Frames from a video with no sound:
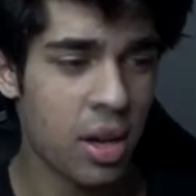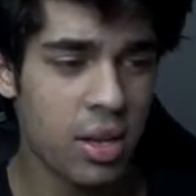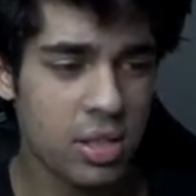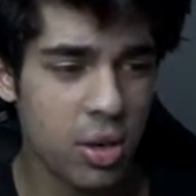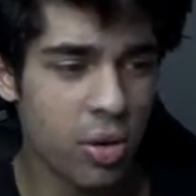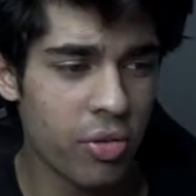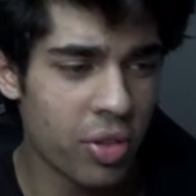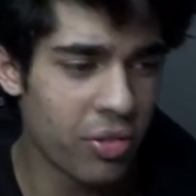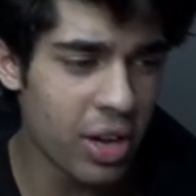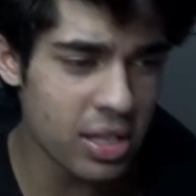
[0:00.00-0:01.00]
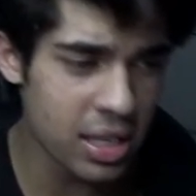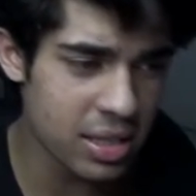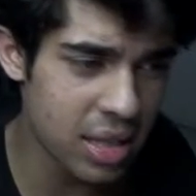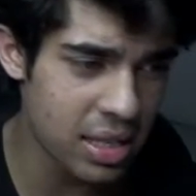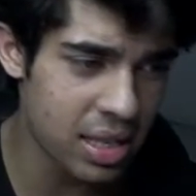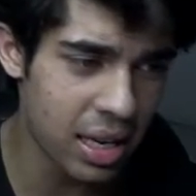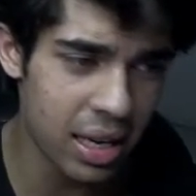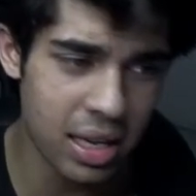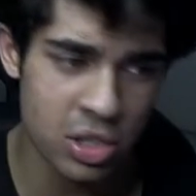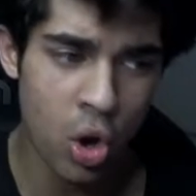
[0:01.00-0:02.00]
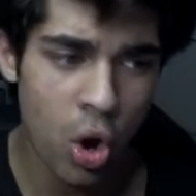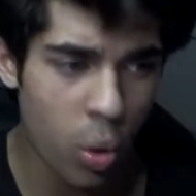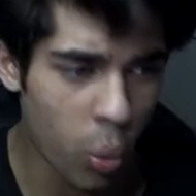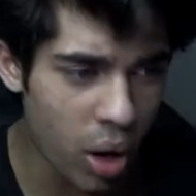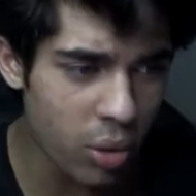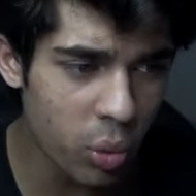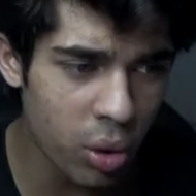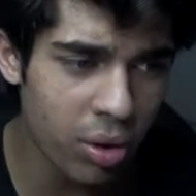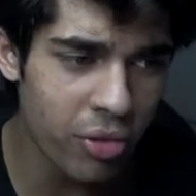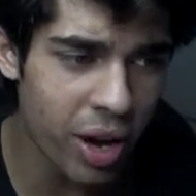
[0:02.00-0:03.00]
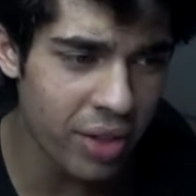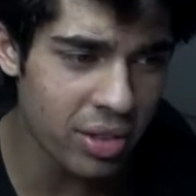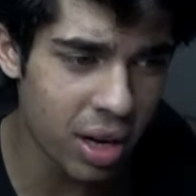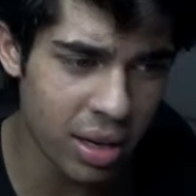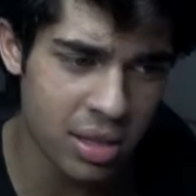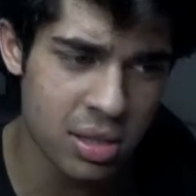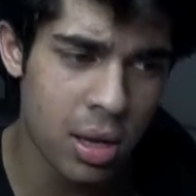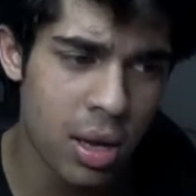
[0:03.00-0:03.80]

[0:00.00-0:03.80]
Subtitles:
So the first exercise here is one wall 5 targets